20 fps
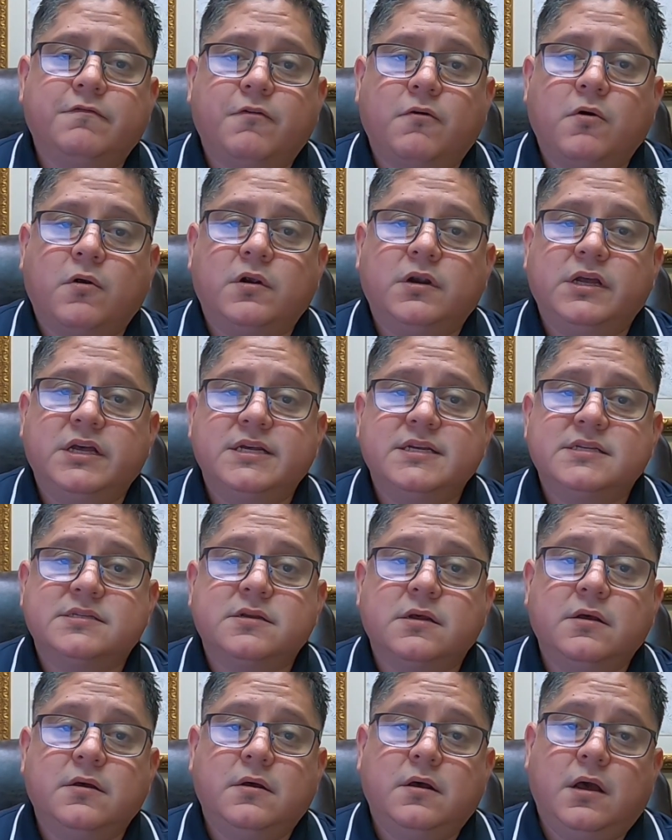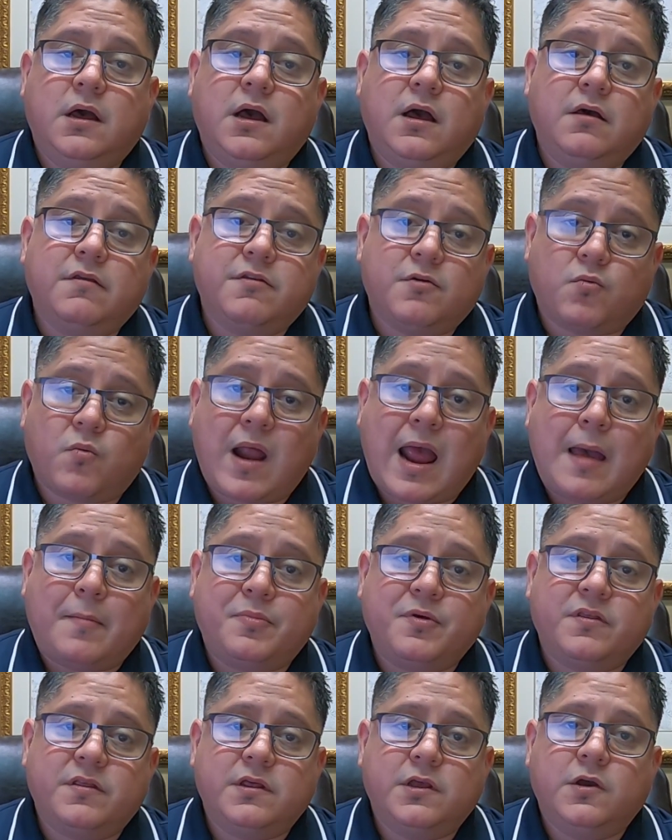for is the
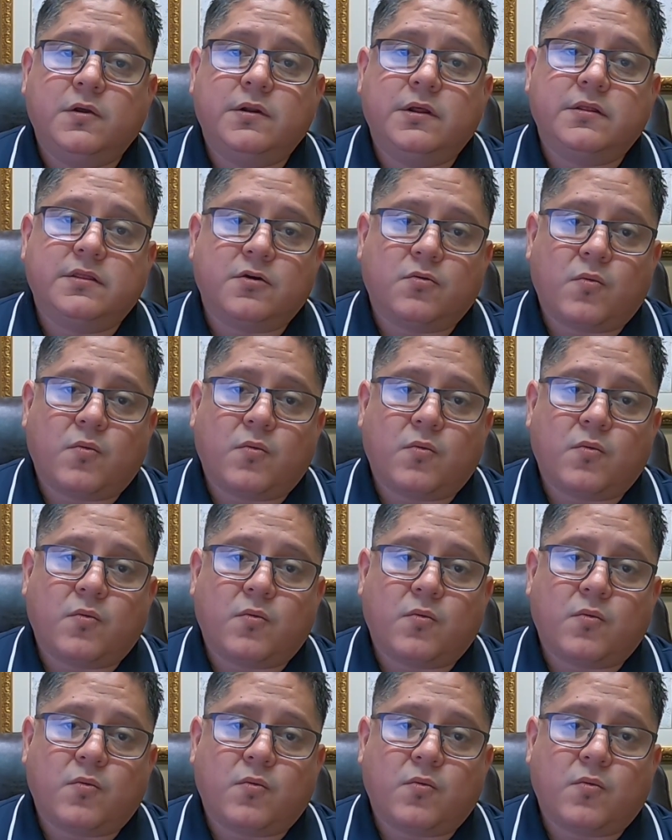wrap of the unit.